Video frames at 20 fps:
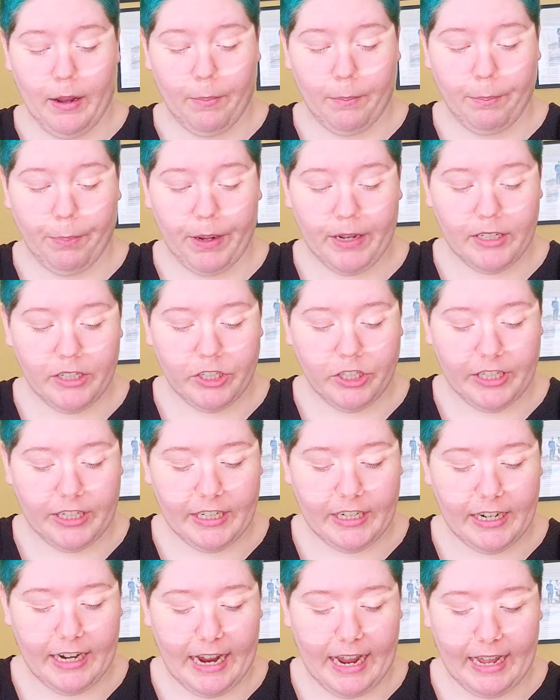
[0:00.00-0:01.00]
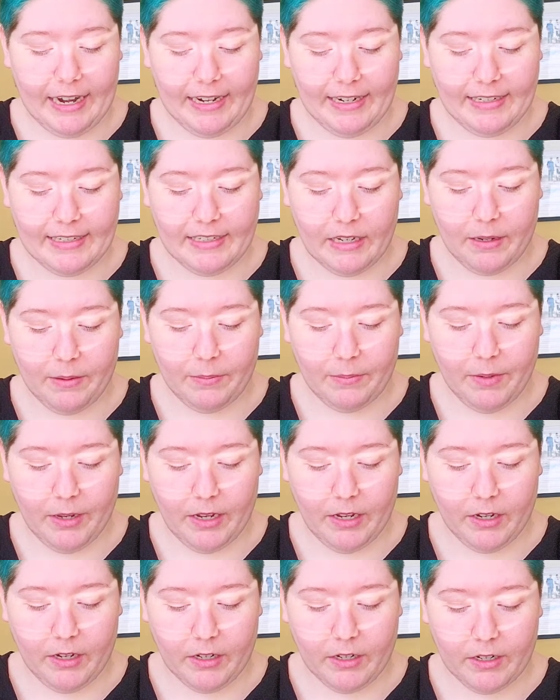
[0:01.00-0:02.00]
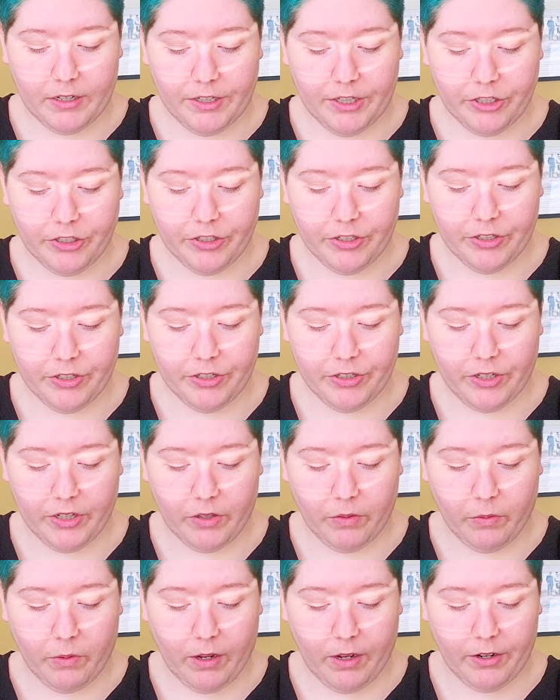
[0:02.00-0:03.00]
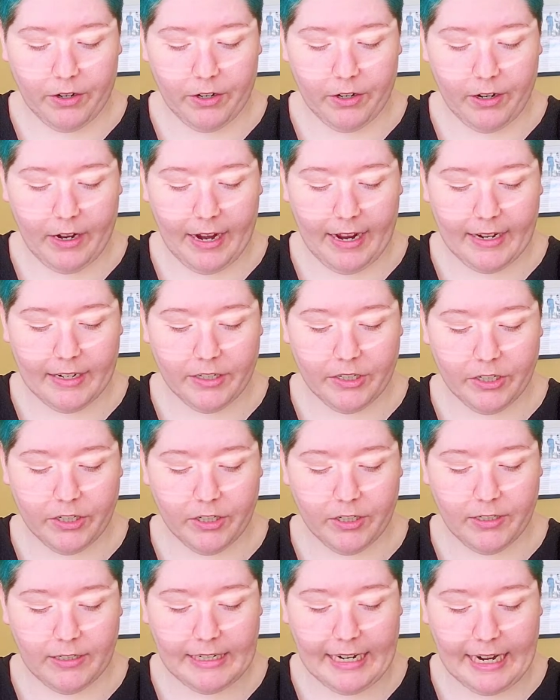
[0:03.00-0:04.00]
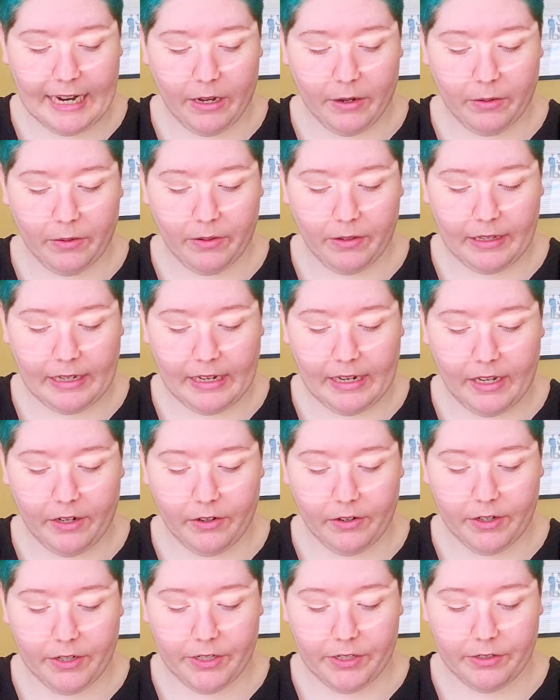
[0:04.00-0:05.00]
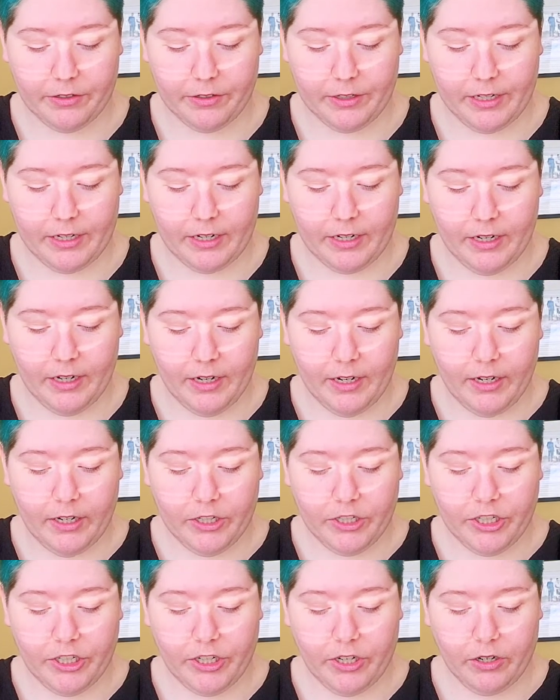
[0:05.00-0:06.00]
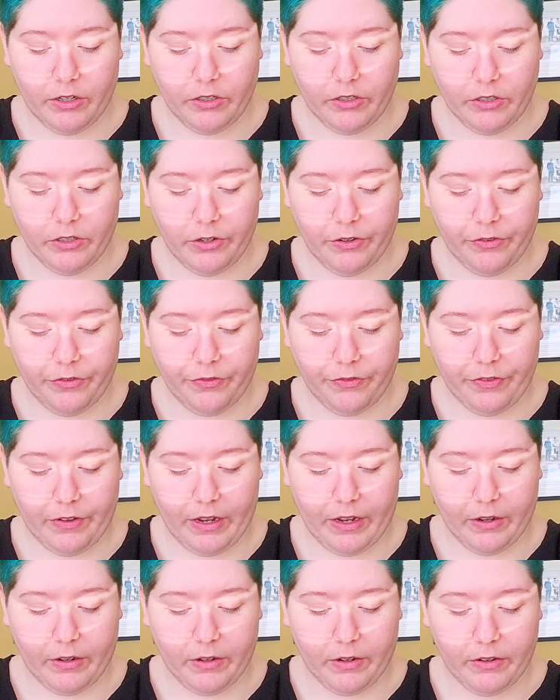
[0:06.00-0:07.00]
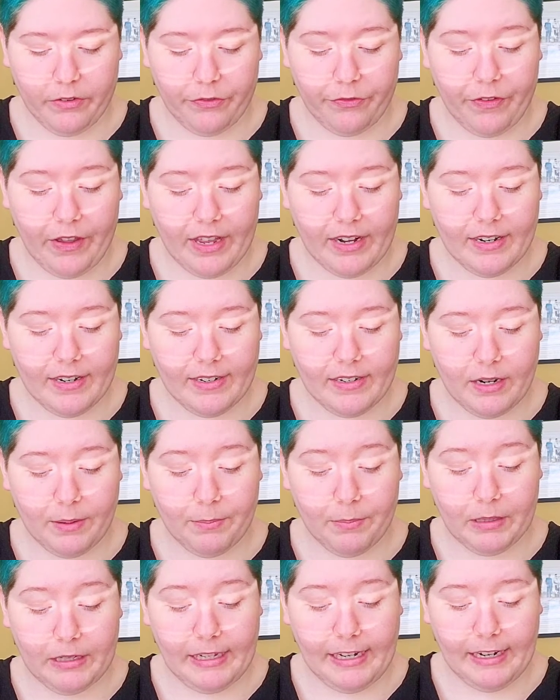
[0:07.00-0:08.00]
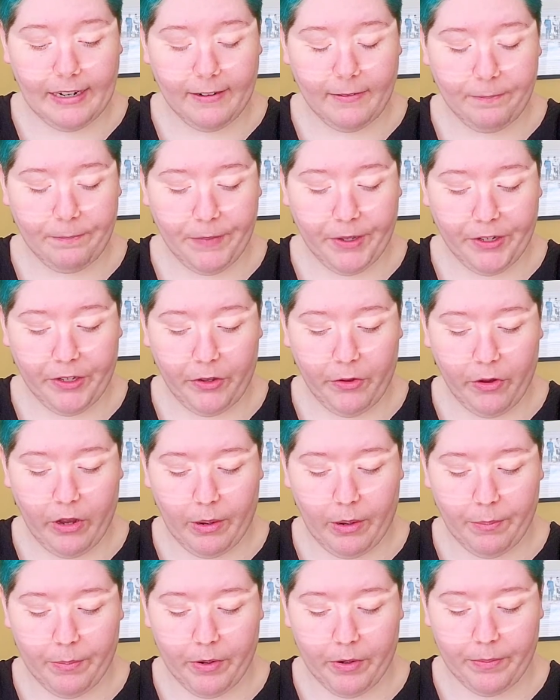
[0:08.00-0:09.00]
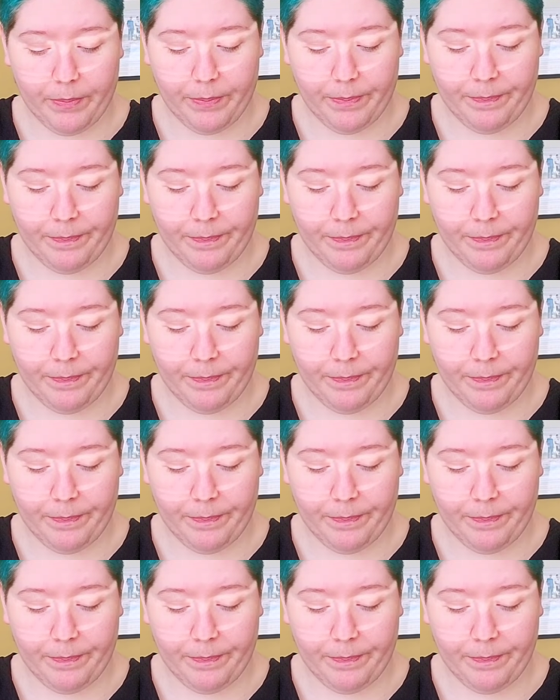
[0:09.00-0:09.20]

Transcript: But she added some conditioner to the water and turned down the heater a degree. She also fed Tumbelina a cucumber.